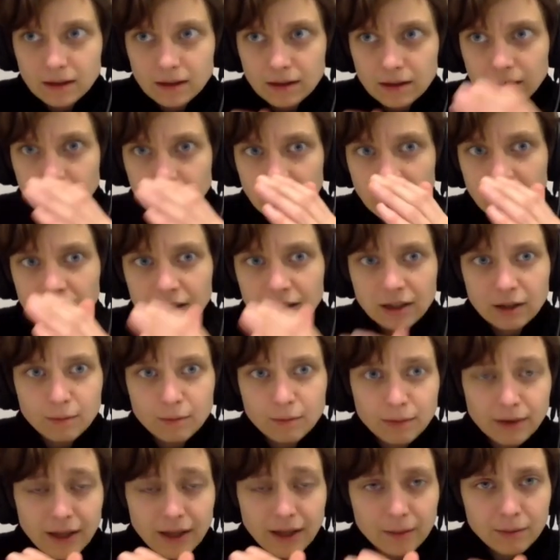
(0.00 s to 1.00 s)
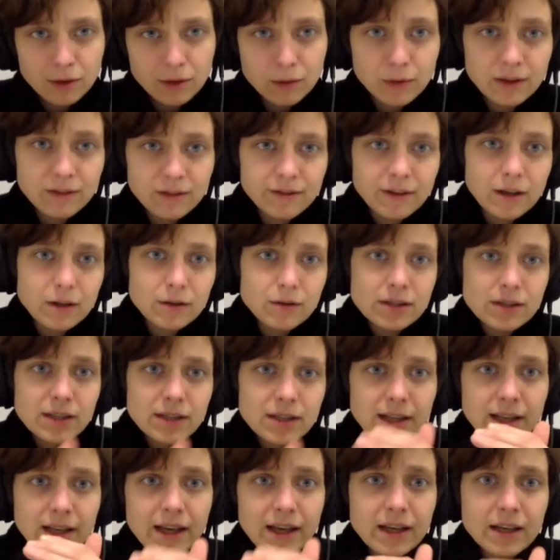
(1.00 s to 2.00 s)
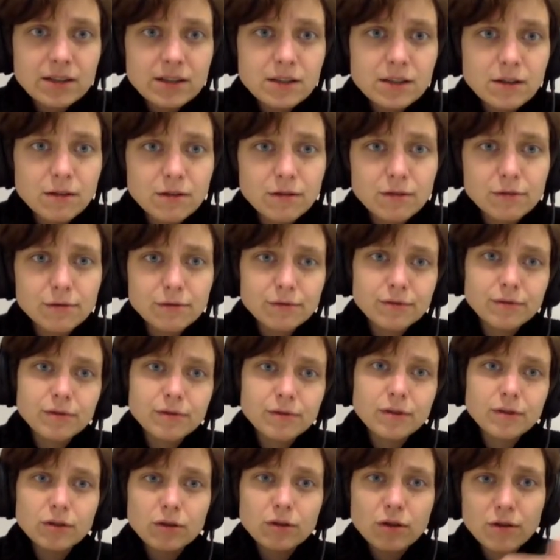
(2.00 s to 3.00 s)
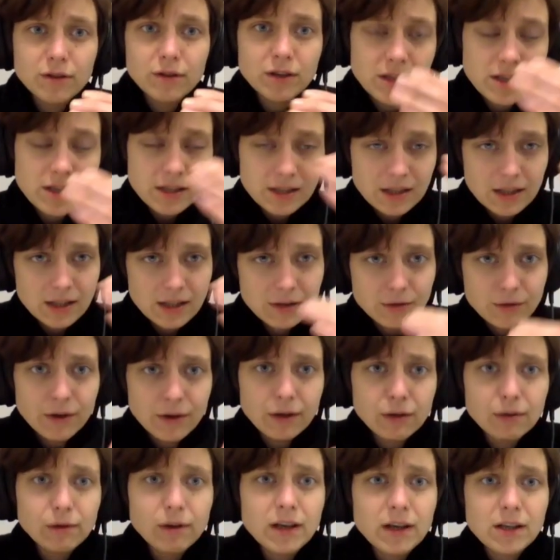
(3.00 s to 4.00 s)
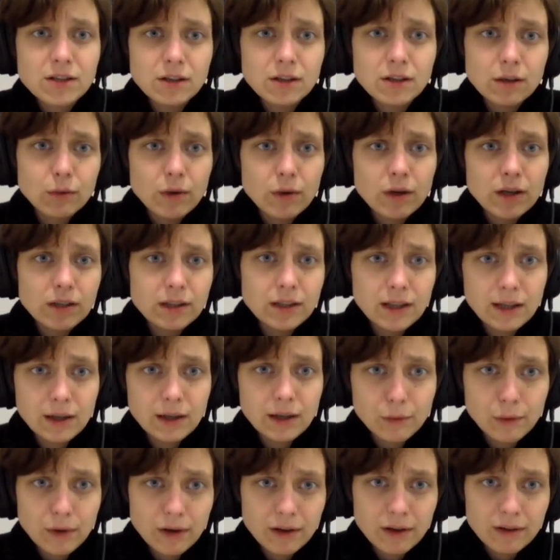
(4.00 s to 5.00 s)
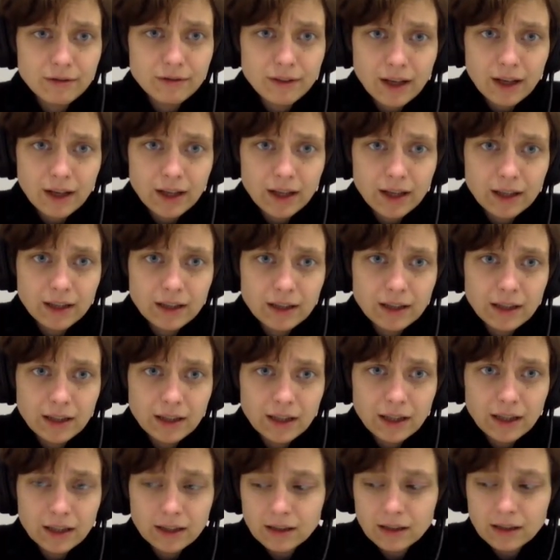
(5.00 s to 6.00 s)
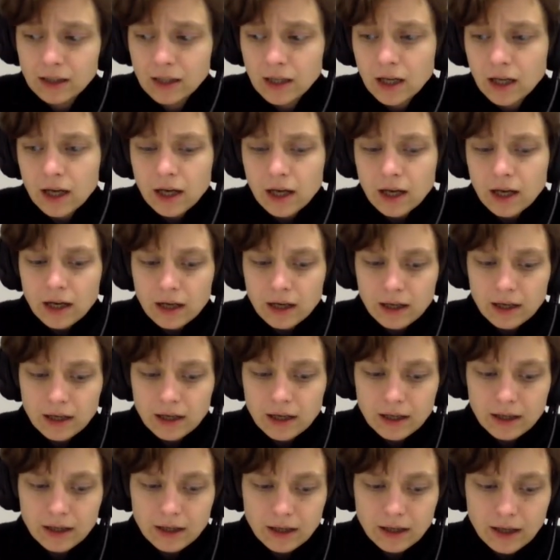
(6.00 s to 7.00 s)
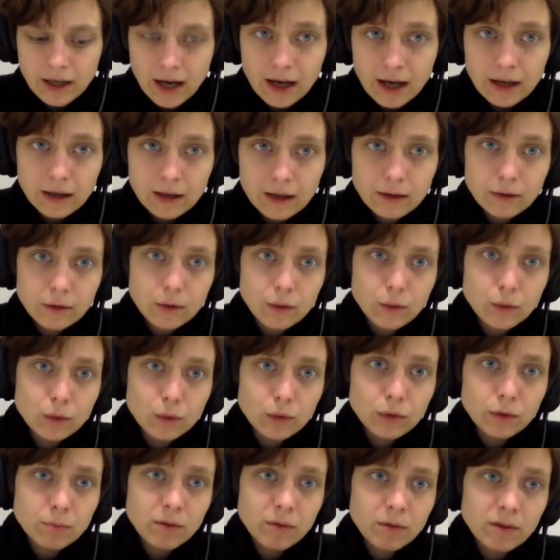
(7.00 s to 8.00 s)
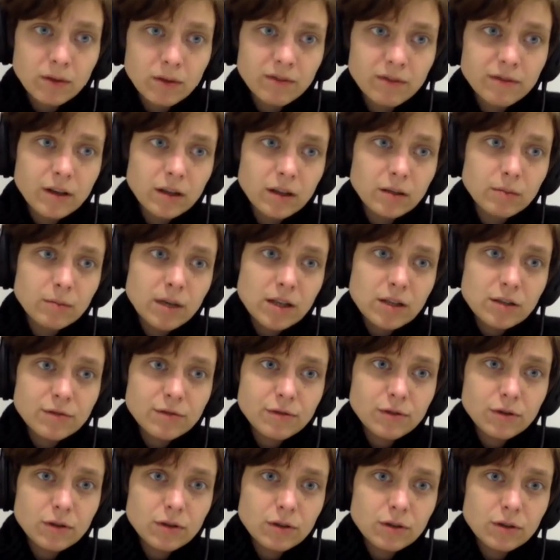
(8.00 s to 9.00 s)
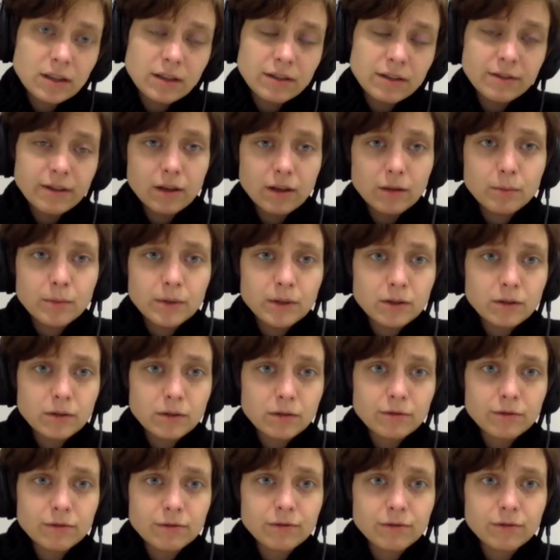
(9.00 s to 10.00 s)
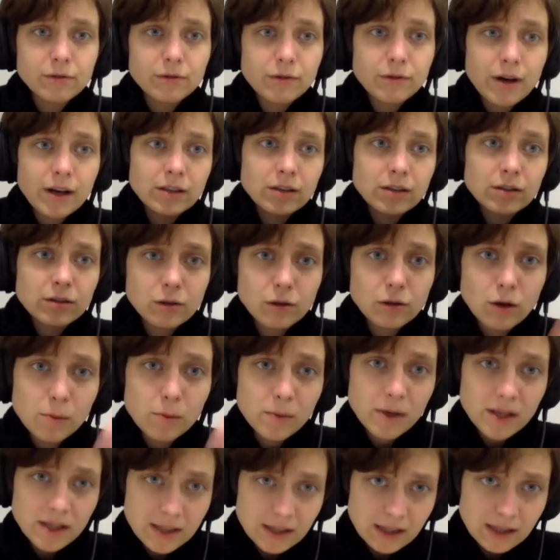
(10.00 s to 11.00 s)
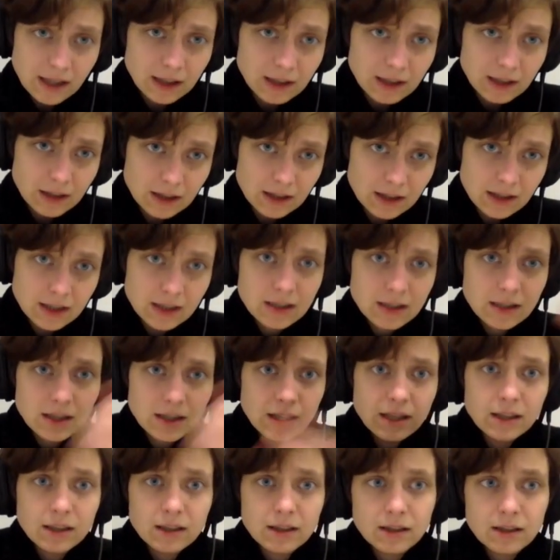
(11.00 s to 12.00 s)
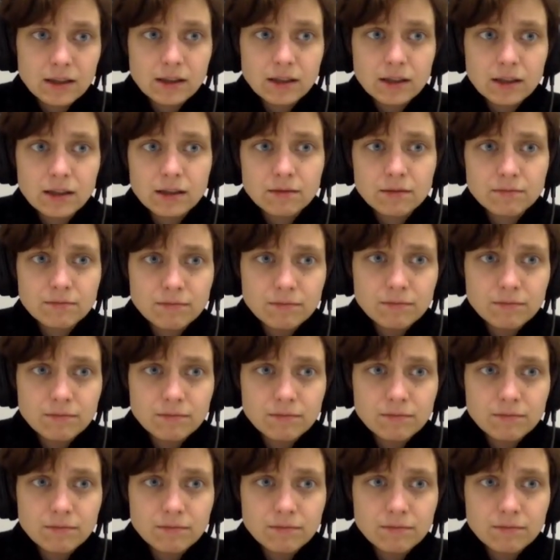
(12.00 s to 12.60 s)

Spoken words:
interplay between various layers of governance and regulation that we are dealing with, and that I would be very much for the development of rather global standards than the